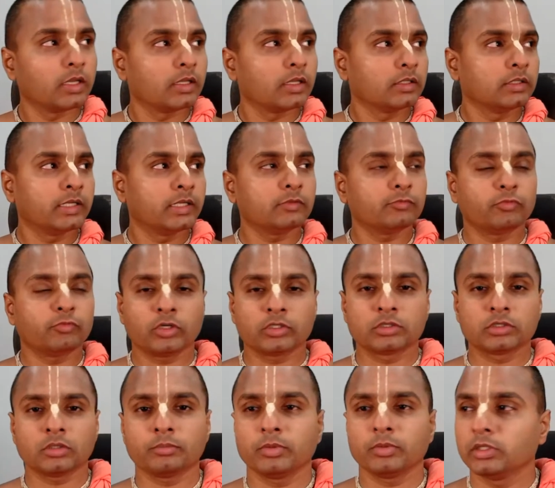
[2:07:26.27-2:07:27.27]
then, for
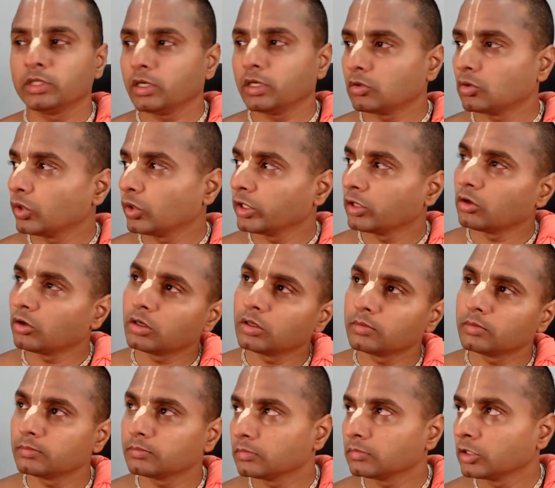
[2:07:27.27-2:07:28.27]
example, they are going
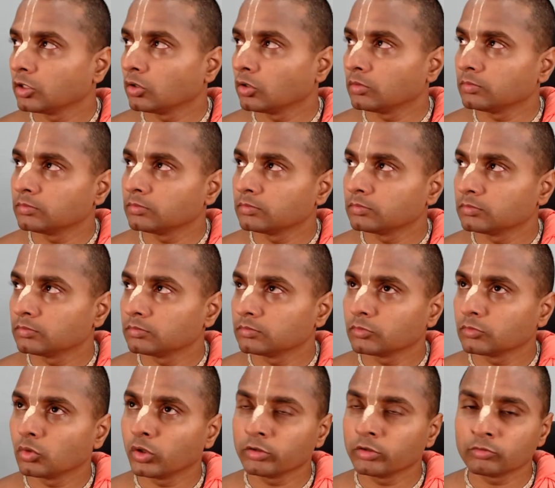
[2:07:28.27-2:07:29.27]
on
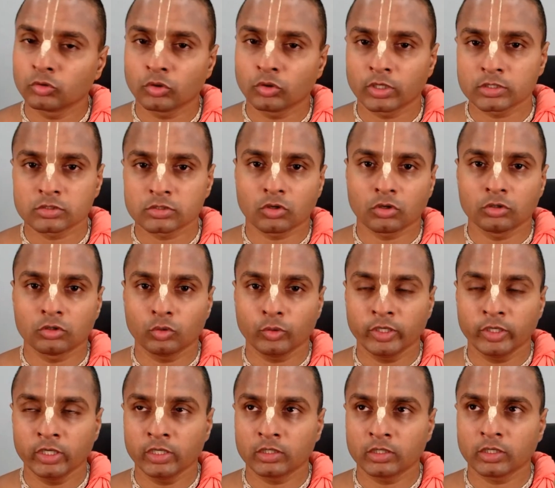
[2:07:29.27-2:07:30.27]
going to a restaurant to eat,